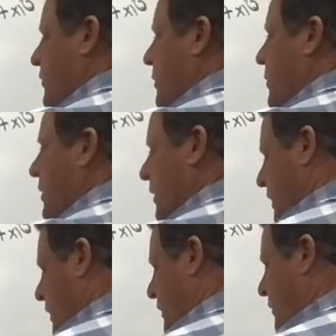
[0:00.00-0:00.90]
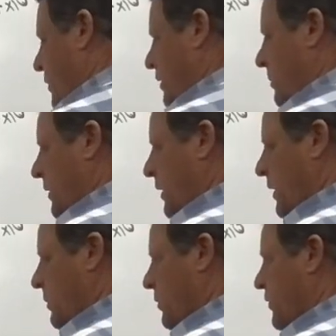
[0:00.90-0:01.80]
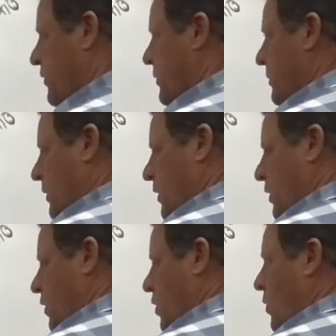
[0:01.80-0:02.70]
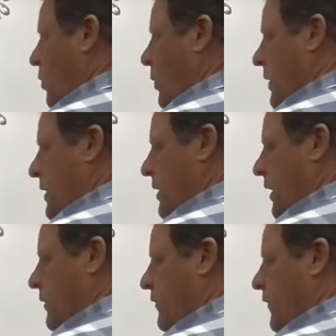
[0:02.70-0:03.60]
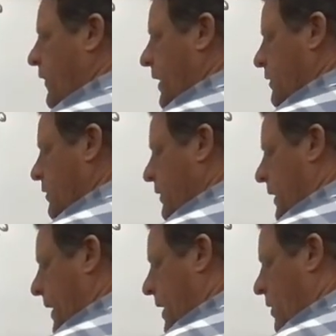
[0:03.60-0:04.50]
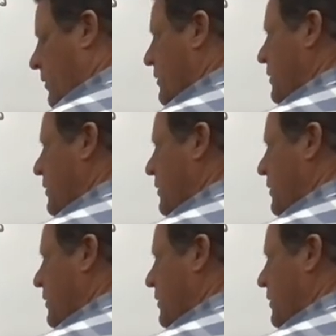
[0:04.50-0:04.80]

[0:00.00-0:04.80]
So work is going to be equal to, we can factor out